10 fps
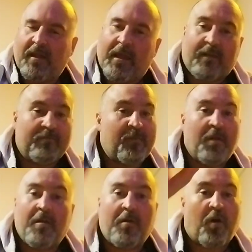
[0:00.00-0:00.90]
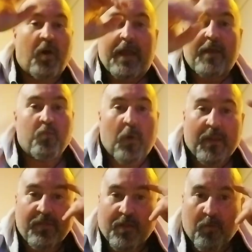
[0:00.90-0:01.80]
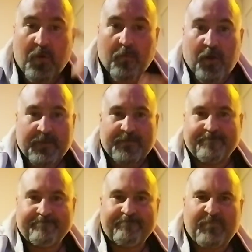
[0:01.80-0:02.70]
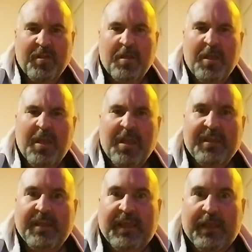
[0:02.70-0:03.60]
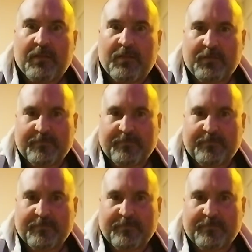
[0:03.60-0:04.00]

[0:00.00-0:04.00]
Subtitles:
And I had one thing on my mind. Kill.